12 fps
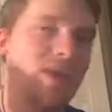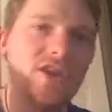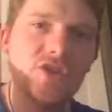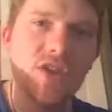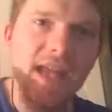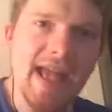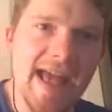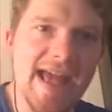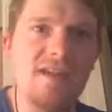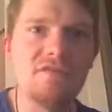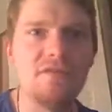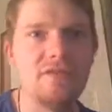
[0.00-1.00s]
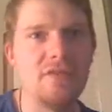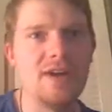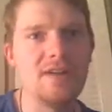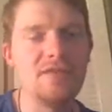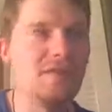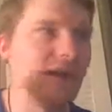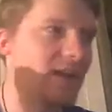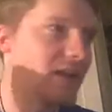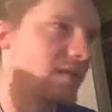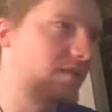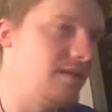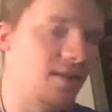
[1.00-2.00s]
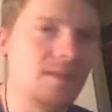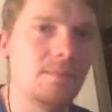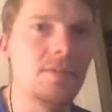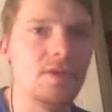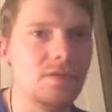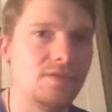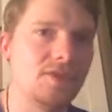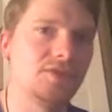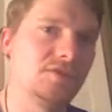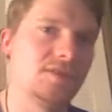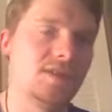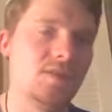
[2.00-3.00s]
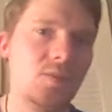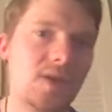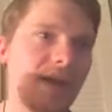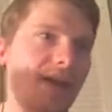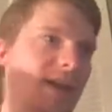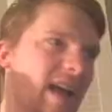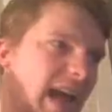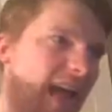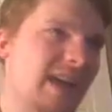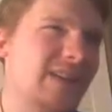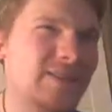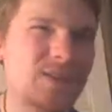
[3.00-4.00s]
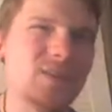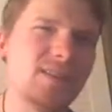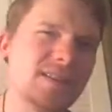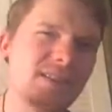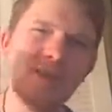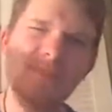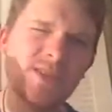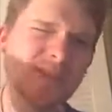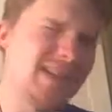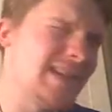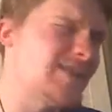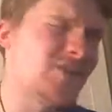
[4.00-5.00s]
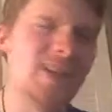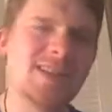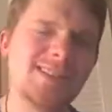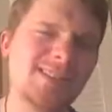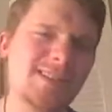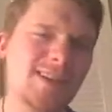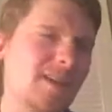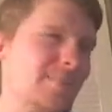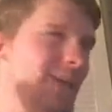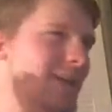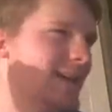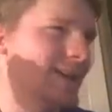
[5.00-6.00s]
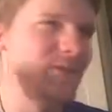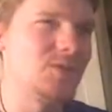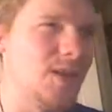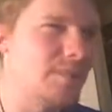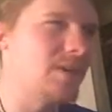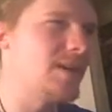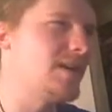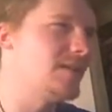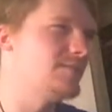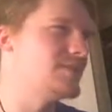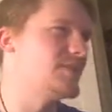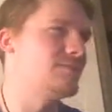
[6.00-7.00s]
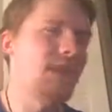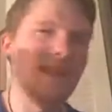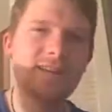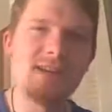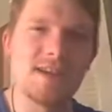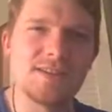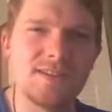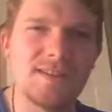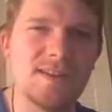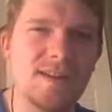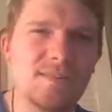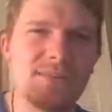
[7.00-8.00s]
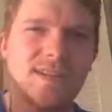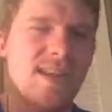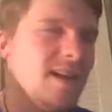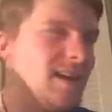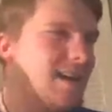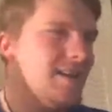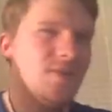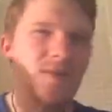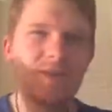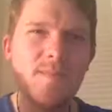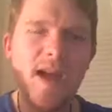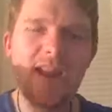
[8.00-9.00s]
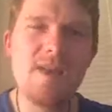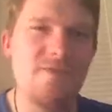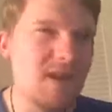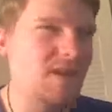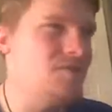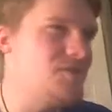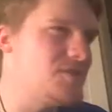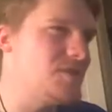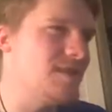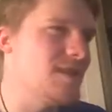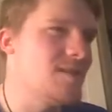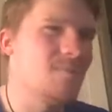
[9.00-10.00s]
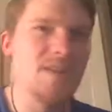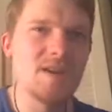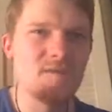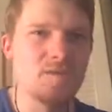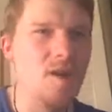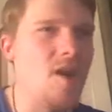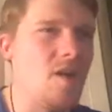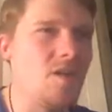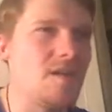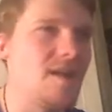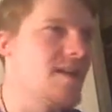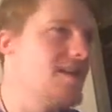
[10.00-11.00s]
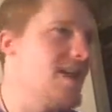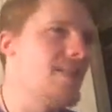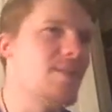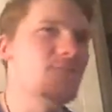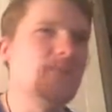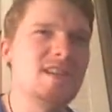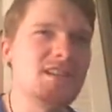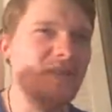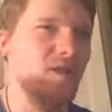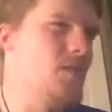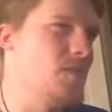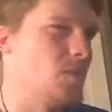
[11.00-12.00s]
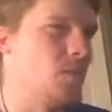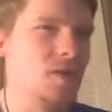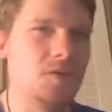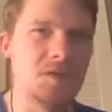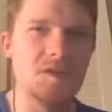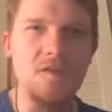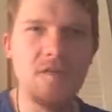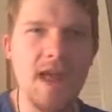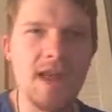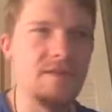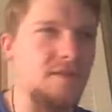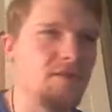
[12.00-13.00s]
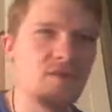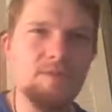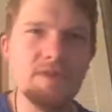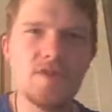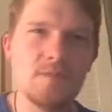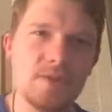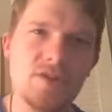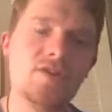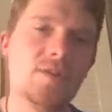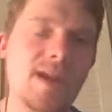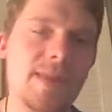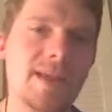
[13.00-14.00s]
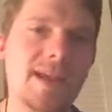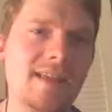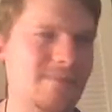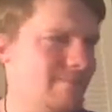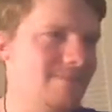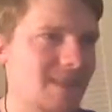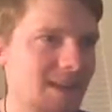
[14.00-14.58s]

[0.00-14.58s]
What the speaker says: we should have a fucking dumb university where Ann Coulter comes and the neo-Nazis come and Trump comes and Ben Carson comes and he talks about evolution being wrong and then we just learn the world is flat and da-doop-a-doop-a-doop. And like,